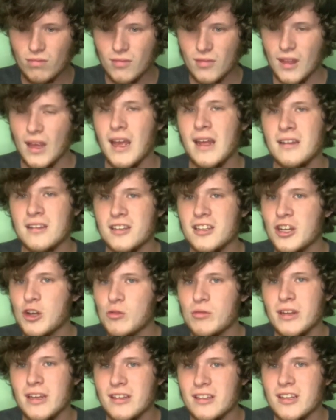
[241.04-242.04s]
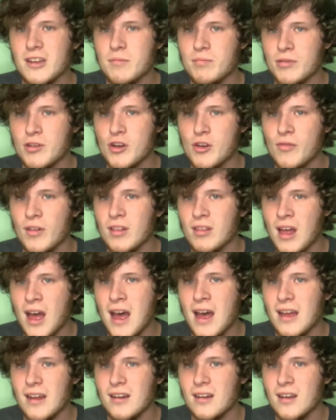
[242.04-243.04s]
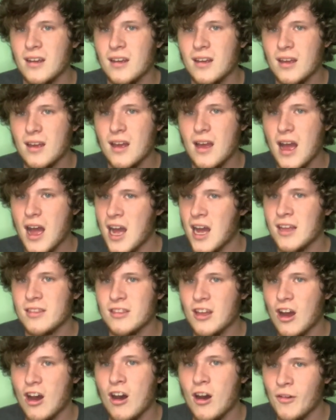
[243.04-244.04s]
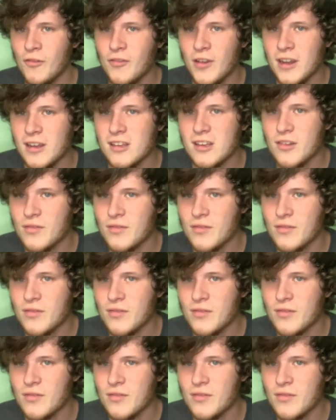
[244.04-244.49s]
and still needs to improve a lot on the offensive